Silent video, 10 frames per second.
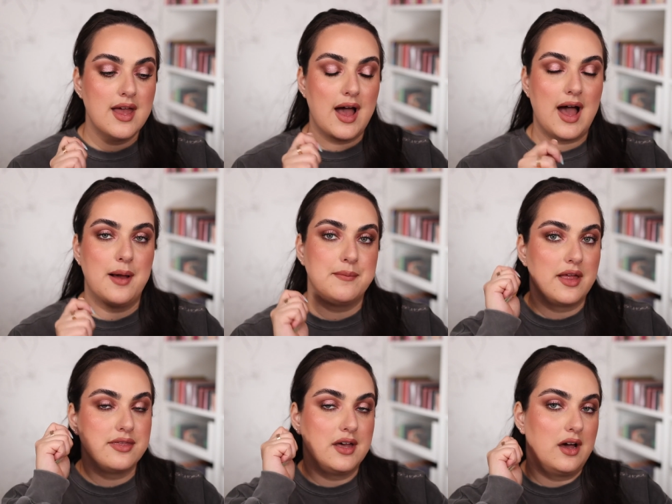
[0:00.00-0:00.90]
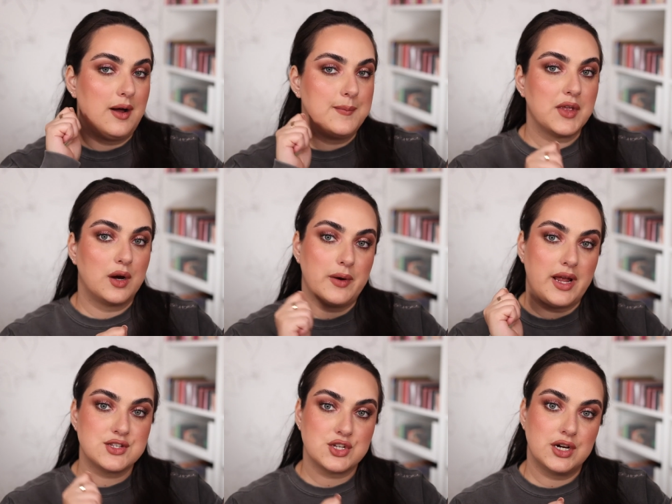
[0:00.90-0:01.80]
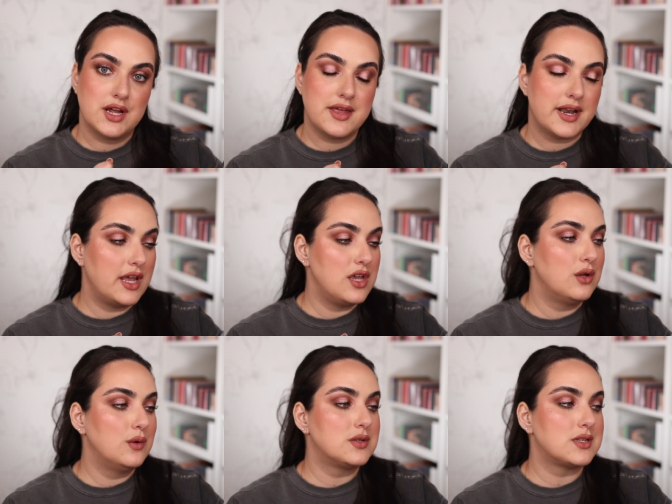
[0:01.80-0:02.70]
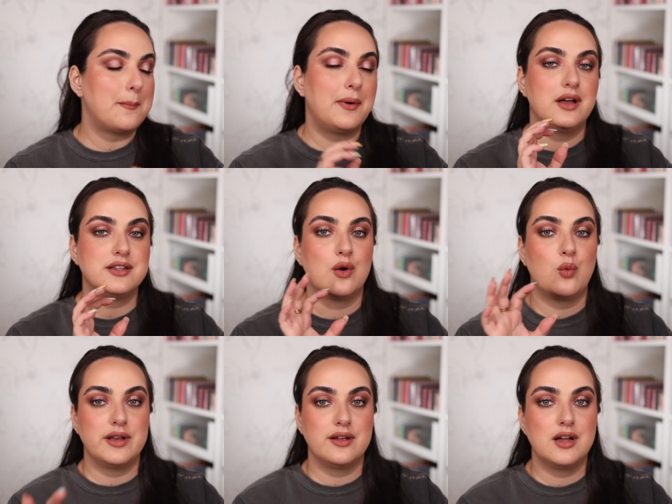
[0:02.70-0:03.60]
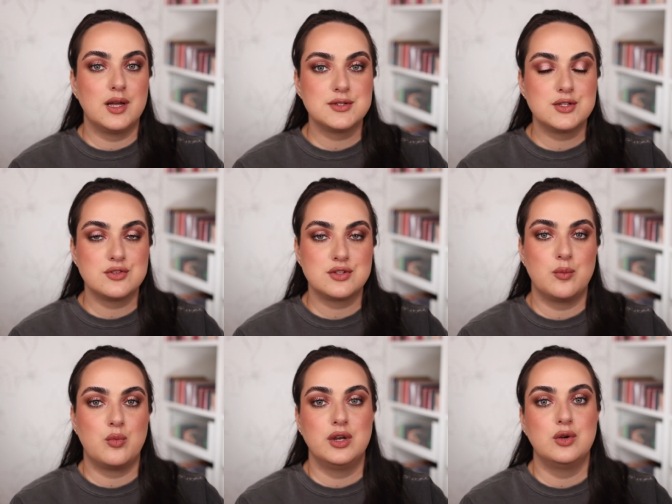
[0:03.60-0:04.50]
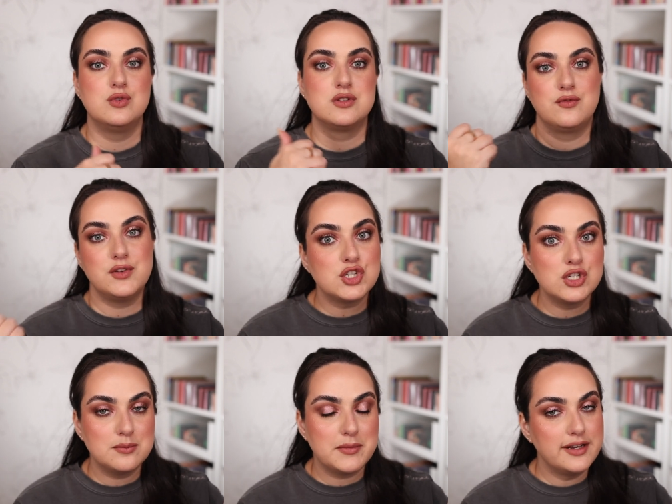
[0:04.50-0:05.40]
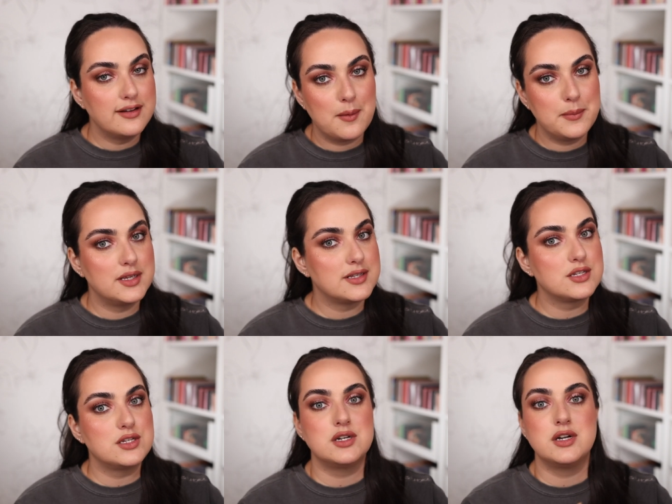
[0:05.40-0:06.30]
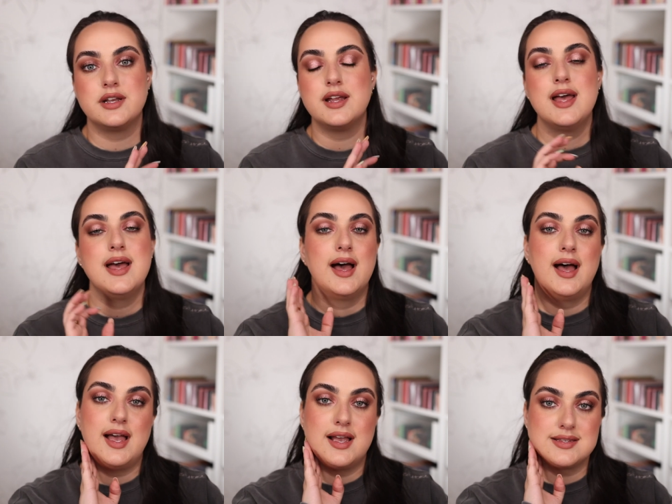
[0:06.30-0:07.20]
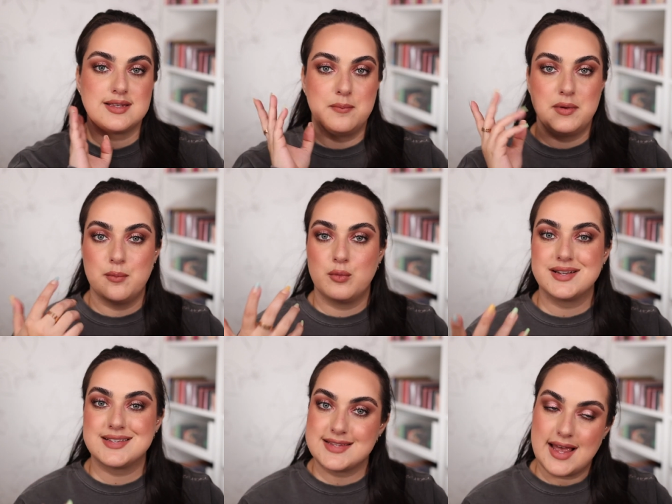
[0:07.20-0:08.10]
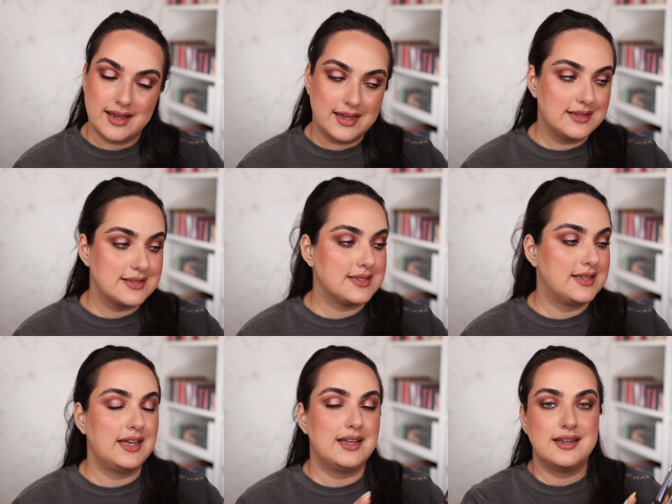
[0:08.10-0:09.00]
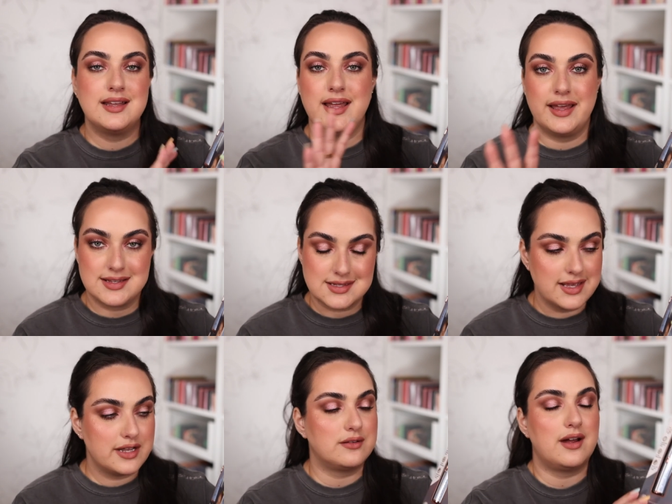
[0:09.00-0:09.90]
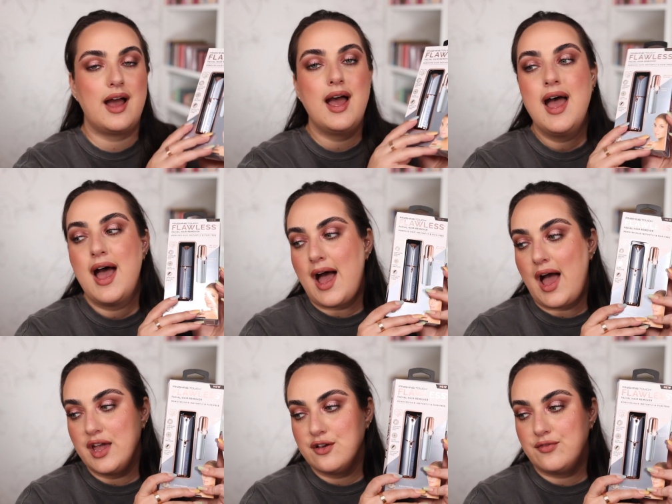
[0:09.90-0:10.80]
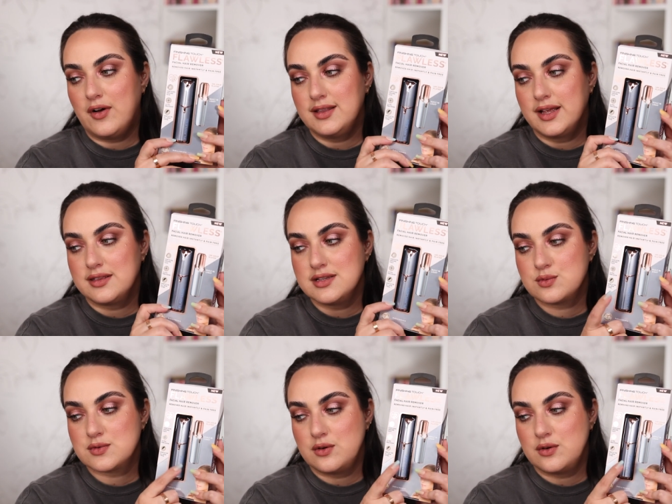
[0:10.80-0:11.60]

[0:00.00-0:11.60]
um, the razor that I use. But when it comes to someone whose vision might not be as good, has a bit more sagging skin, etc. I felt like this was